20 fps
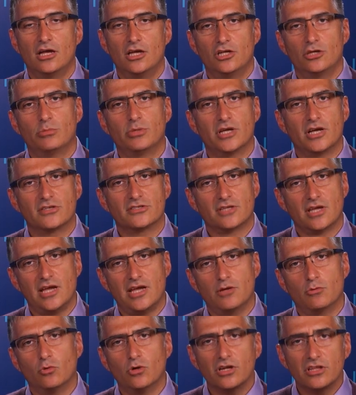you'll be asked, hey,
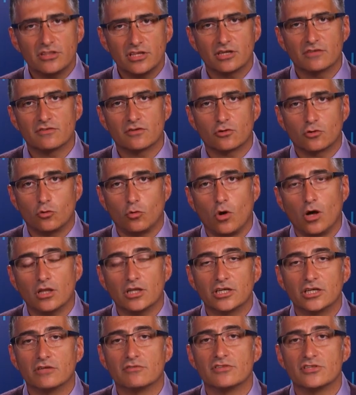what do you think of the
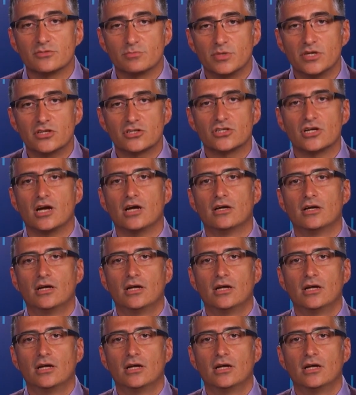quality of this picture?